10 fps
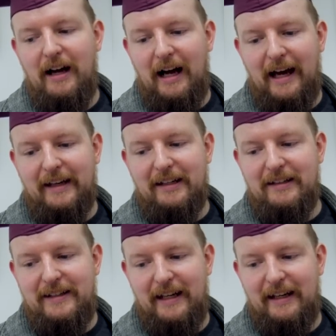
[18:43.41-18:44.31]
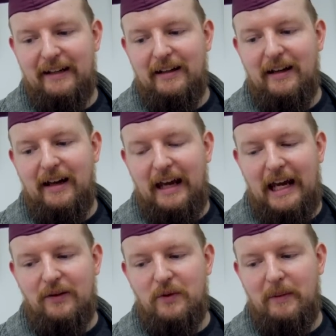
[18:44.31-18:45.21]
I can dig it,"
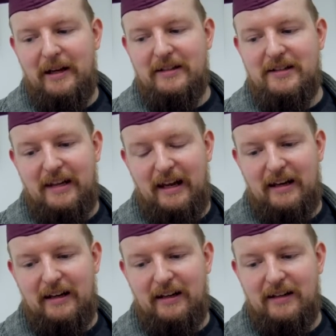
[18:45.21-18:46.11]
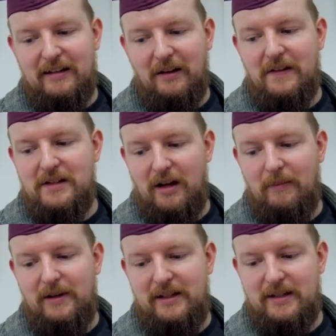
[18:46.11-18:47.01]
and remain standing until the
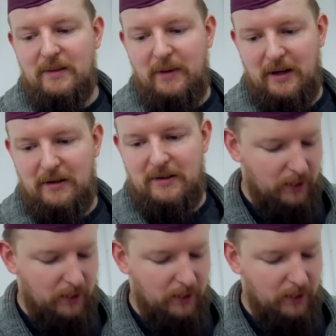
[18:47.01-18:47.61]
zombie disappears.